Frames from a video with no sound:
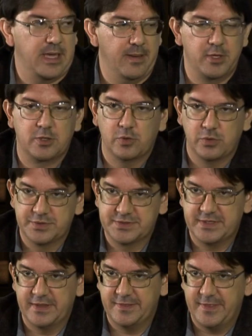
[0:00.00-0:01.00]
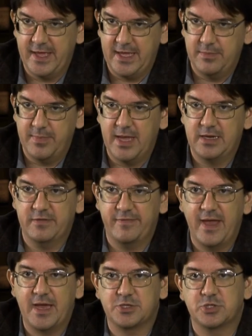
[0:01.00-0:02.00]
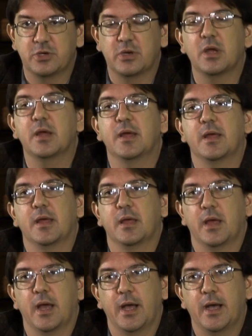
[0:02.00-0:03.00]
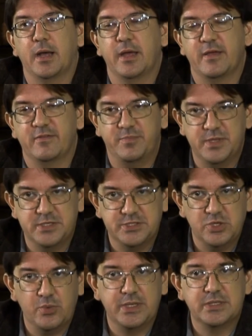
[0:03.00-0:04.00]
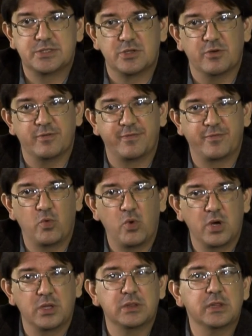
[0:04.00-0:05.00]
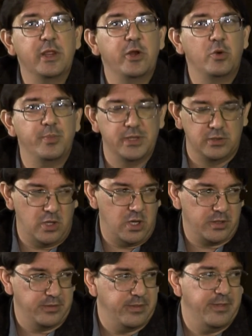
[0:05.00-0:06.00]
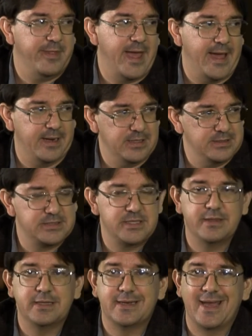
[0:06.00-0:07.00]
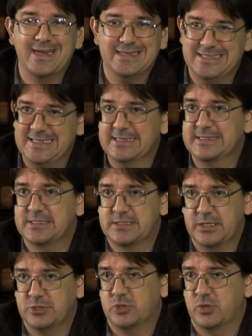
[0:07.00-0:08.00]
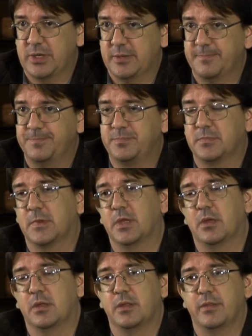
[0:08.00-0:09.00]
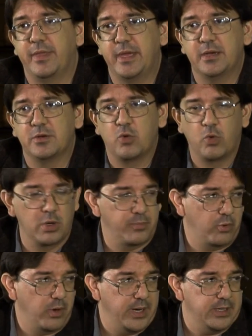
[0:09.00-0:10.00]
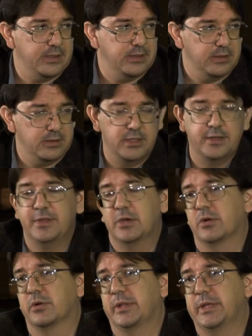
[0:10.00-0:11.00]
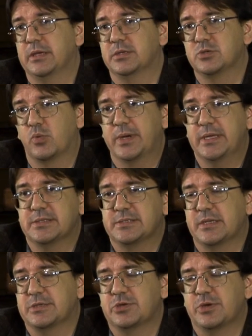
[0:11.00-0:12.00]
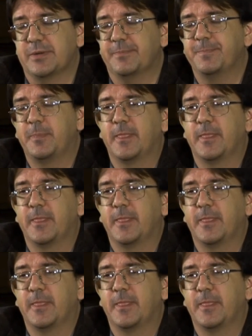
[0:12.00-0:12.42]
chemicals that they manufacture have been doing so for a little bit longer than that, into the 19th century. They incorporated in the early 20th century.